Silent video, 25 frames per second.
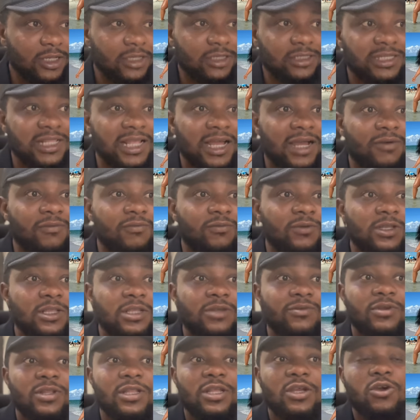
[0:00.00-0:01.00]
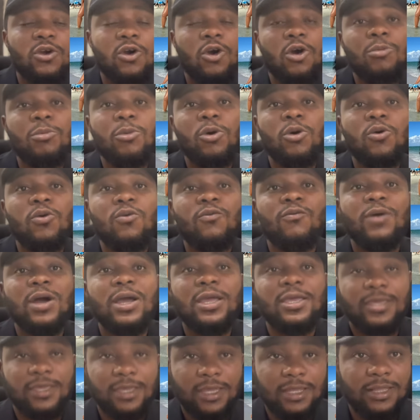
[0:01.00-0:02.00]
It's not really, really common
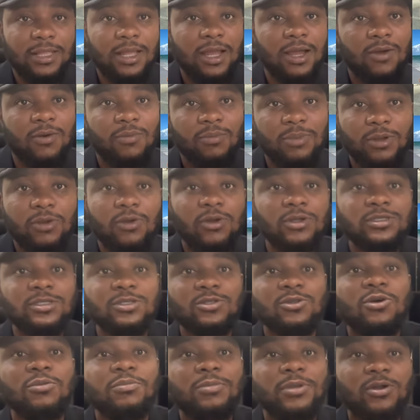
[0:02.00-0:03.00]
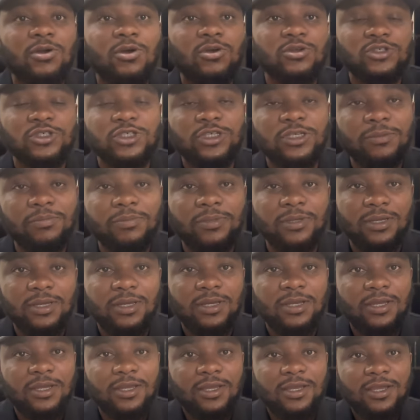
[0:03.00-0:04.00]
over here now, because it don't become cheap.
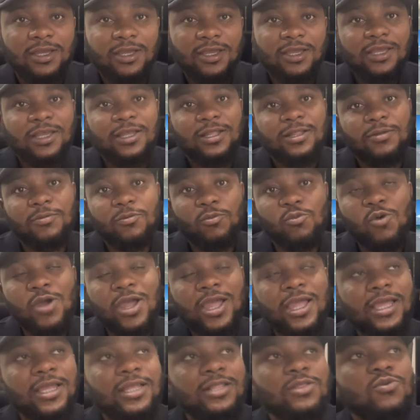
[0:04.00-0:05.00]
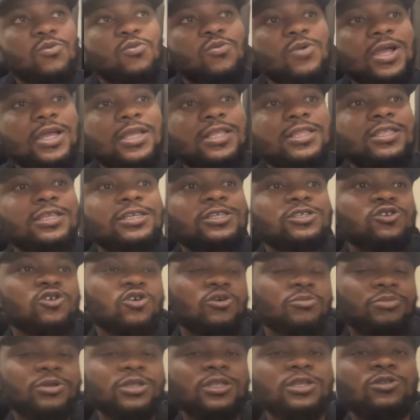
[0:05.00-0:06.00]
When this
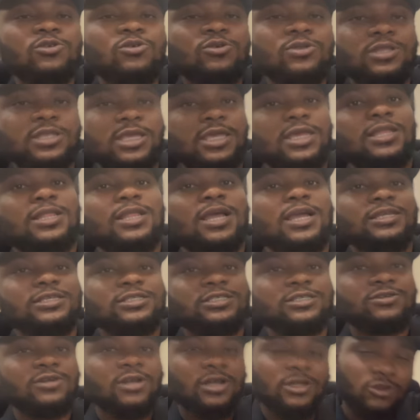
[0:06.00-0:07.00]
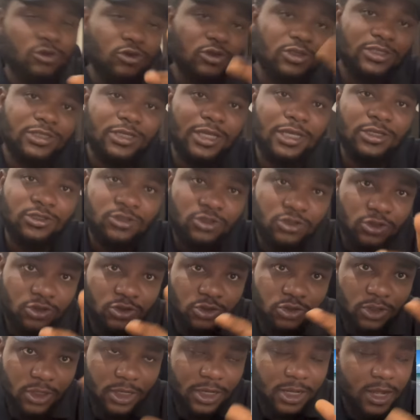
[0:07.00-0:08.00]
company no day in Nigeria, those
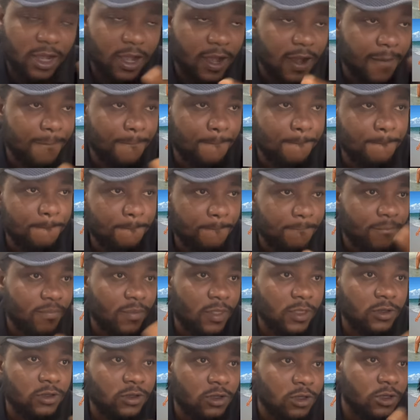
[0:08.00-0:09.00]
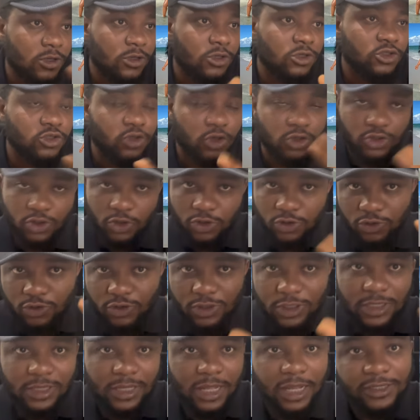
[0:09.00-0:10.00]
surgeon
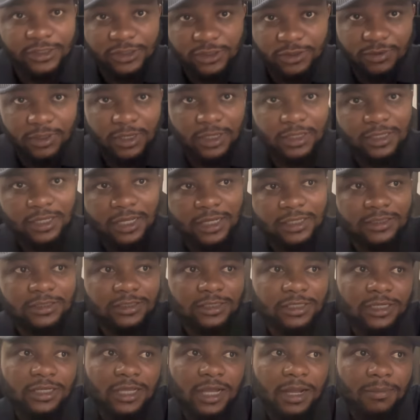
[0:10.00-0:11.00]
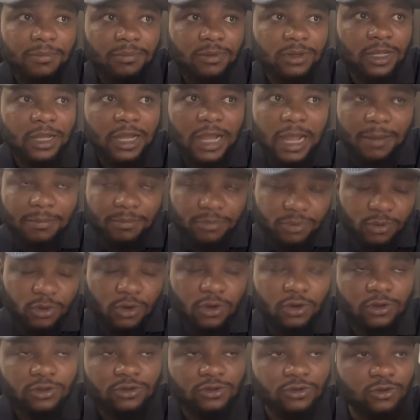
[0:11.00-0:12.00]
no day in Nigeria, they are still
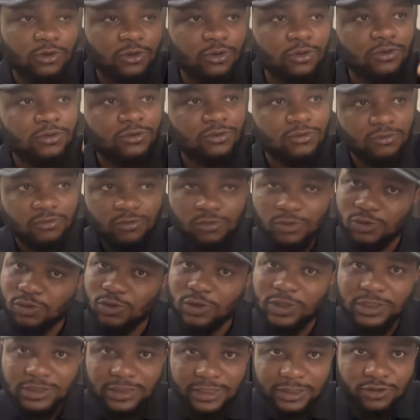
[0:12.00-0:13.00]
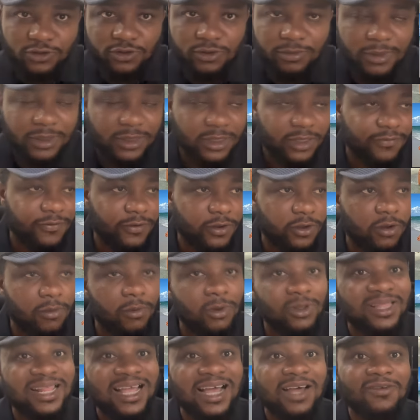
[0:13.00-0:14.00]
abroad, you know it's extremely
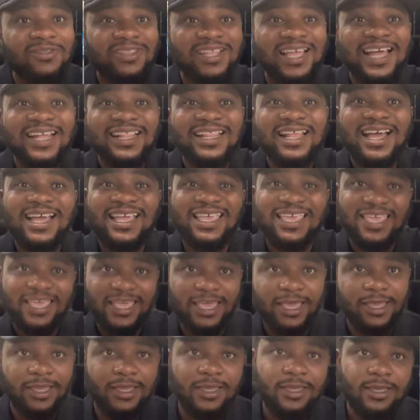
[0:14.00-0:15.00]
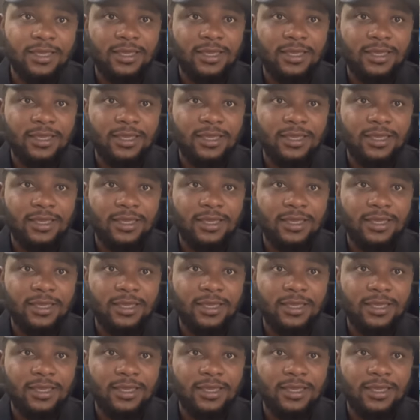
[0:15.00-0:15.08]
difficult. But now they are not here.